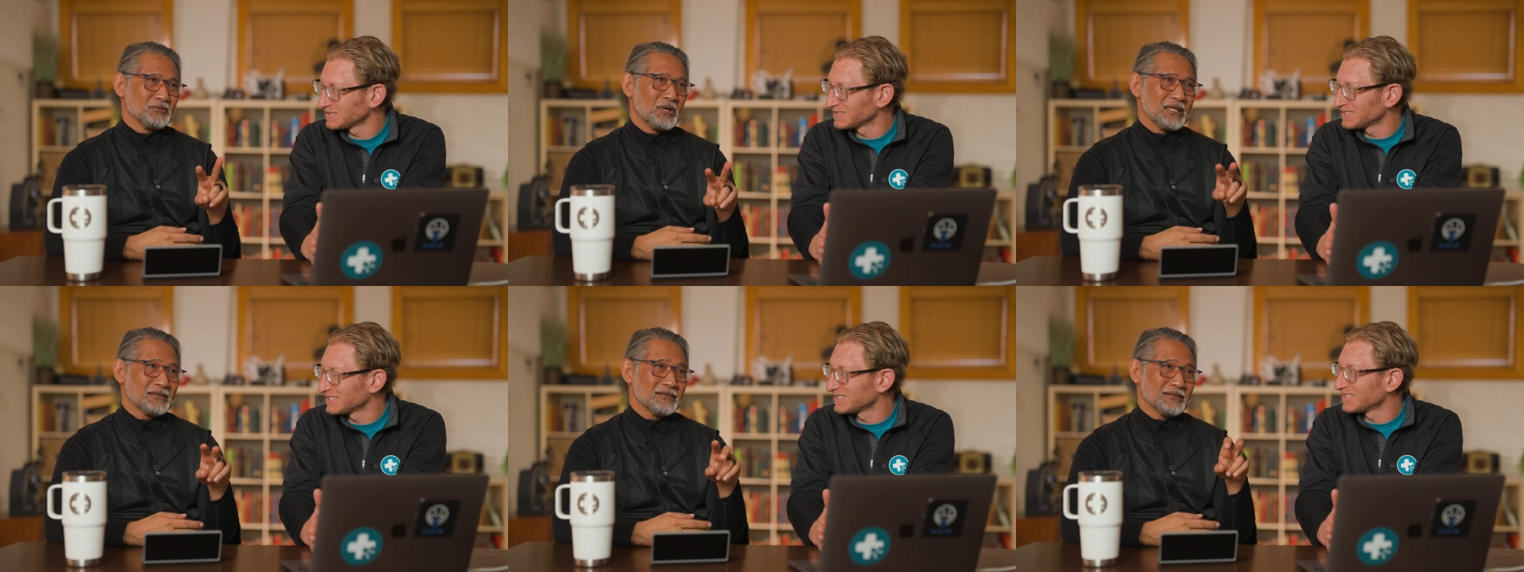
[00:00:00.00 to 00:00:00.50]

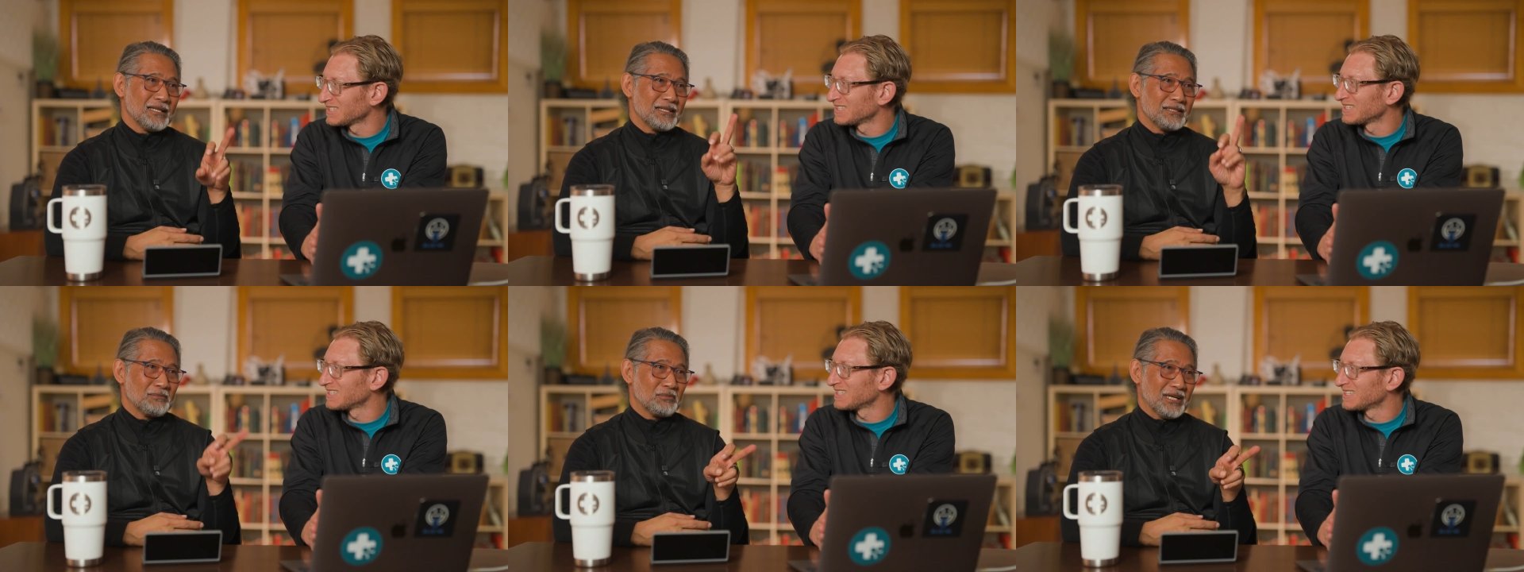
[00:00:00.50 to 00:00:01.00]
Speaker 1: One, they
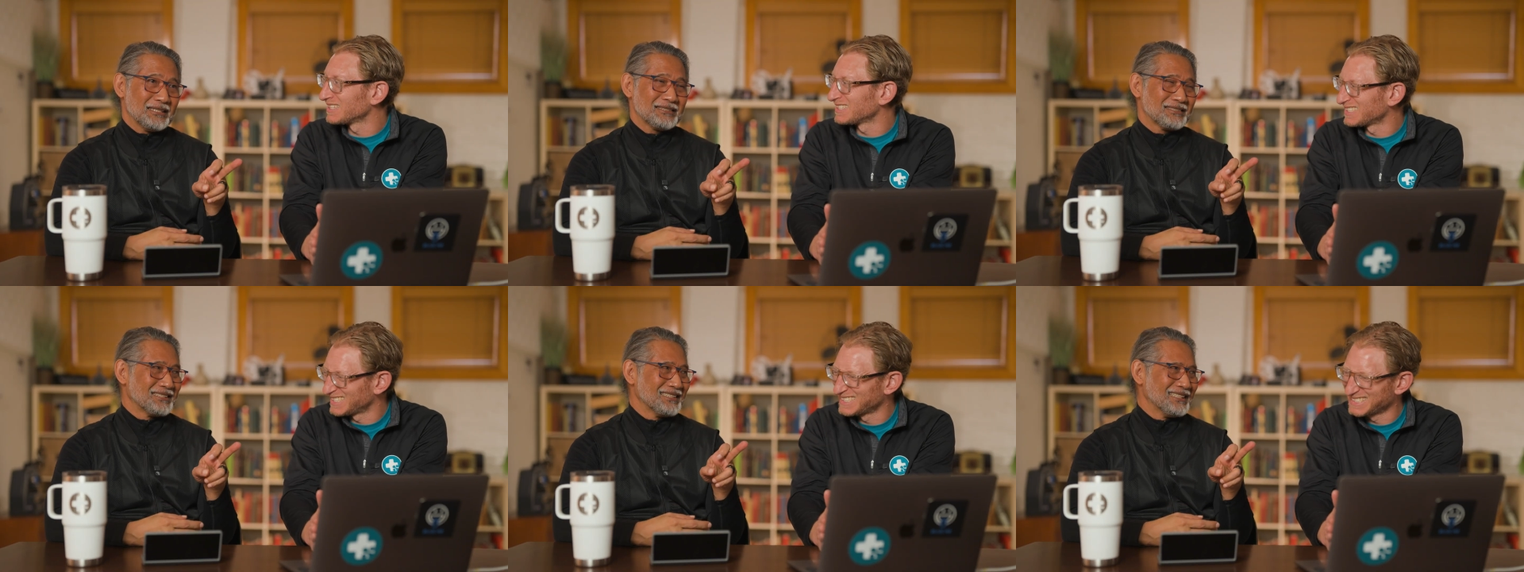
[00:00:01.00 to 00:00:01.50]
are
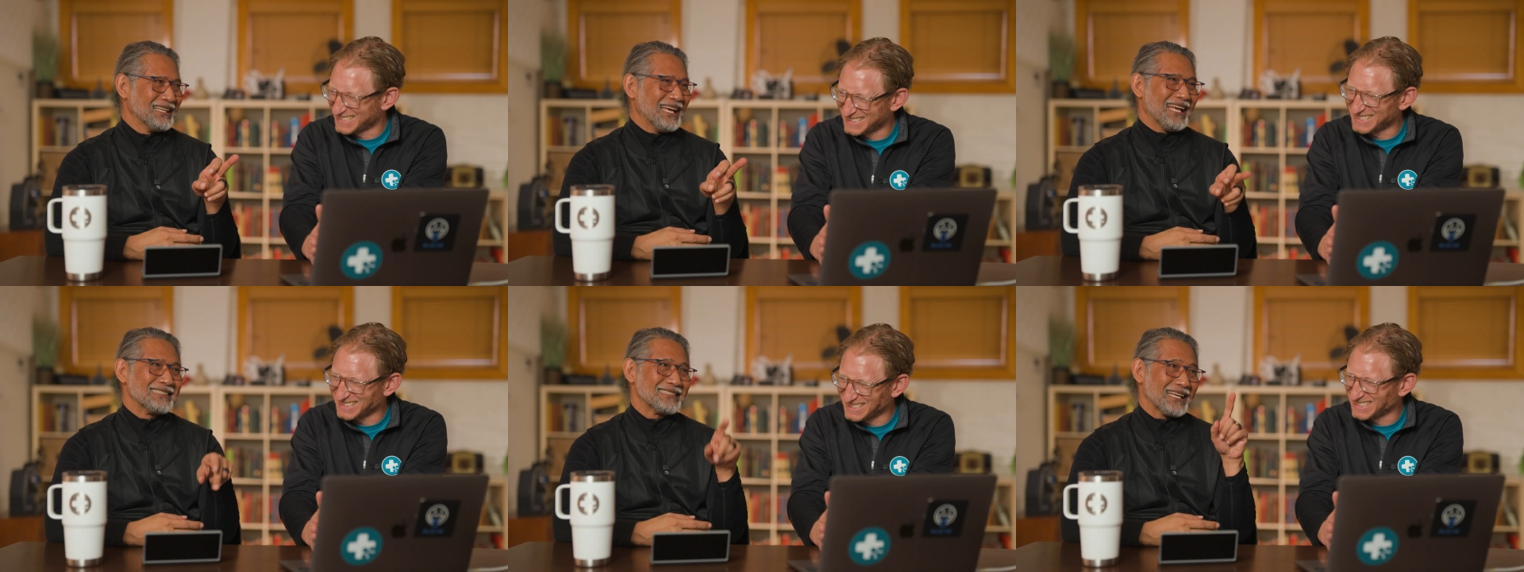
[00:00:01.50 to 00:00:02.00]
depressed,
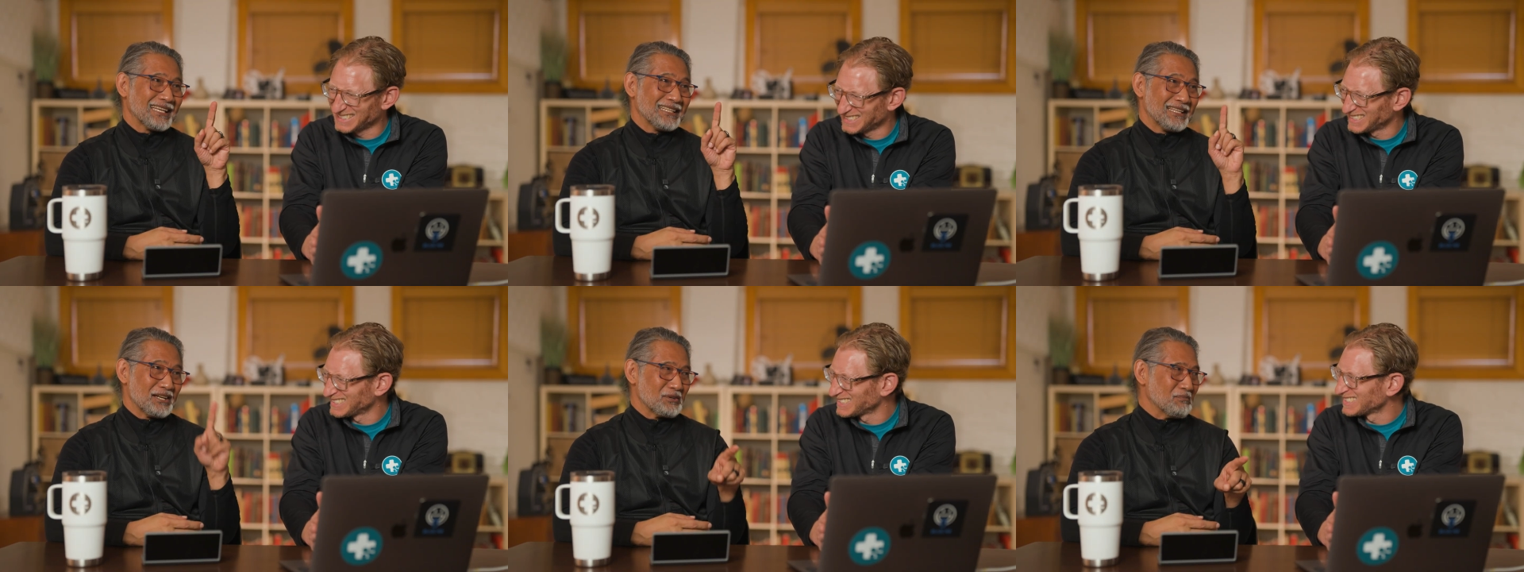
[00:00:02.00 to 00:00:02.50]
and
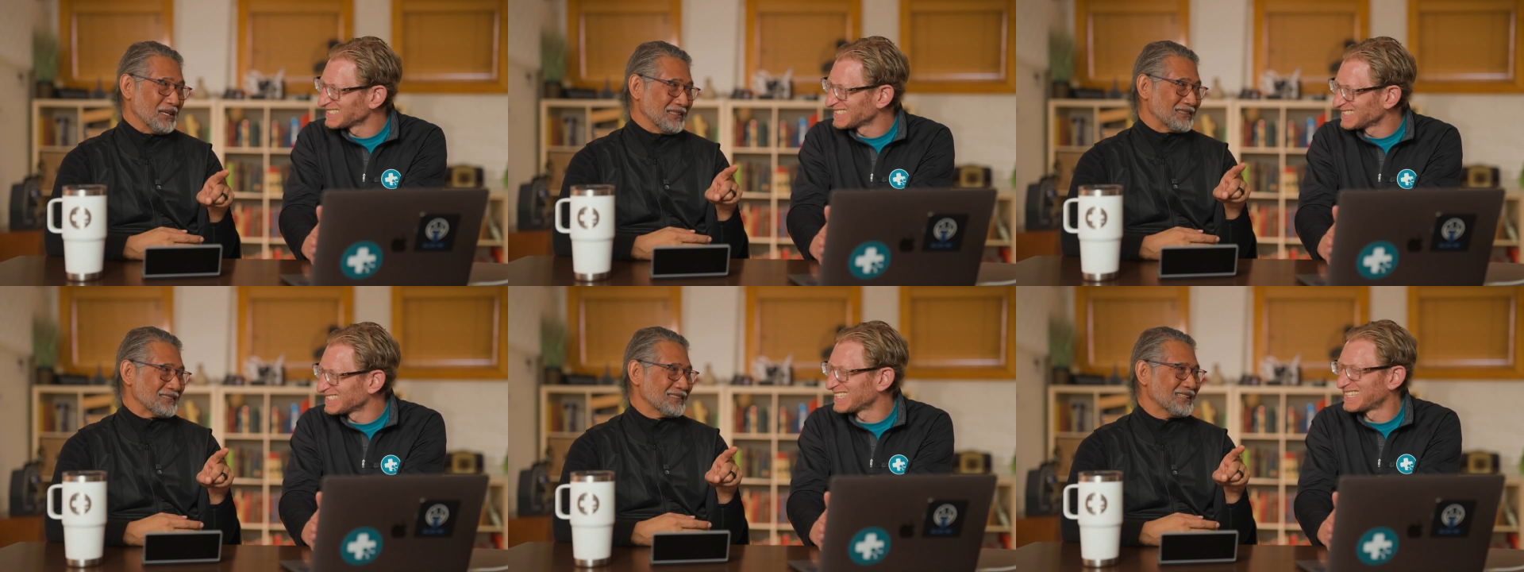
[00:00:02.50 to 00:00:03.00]
second, they're
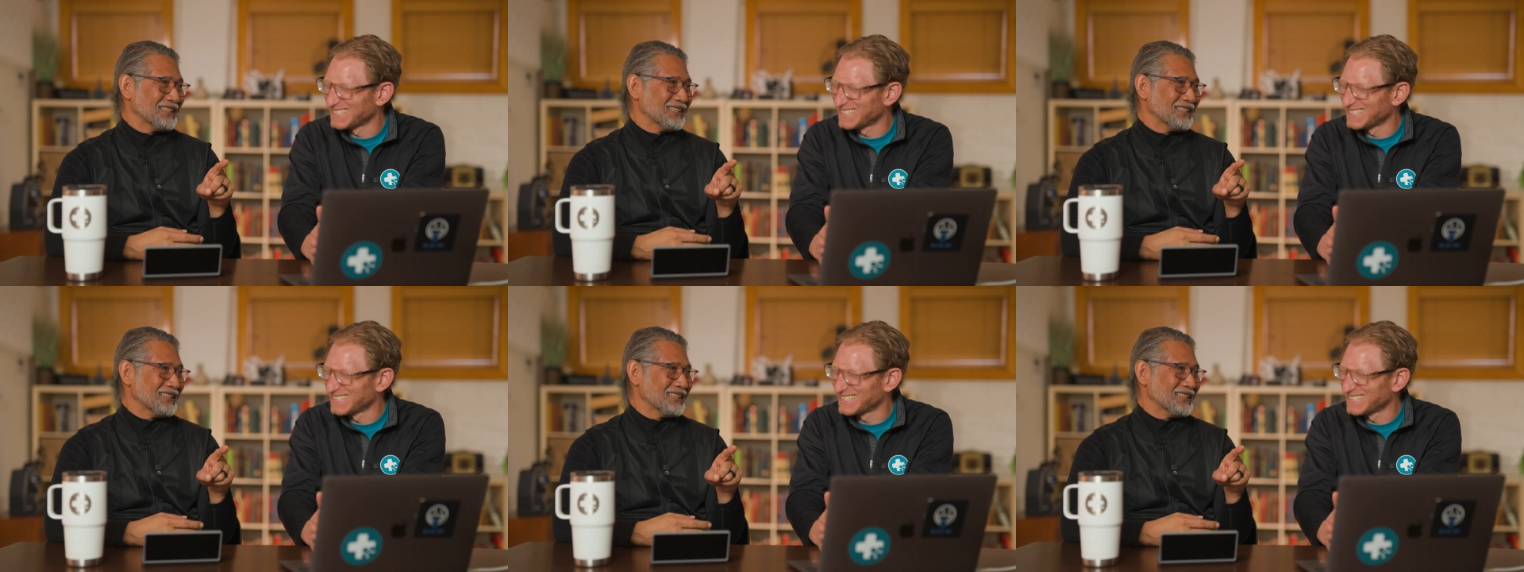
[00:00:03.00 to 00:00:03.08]
obese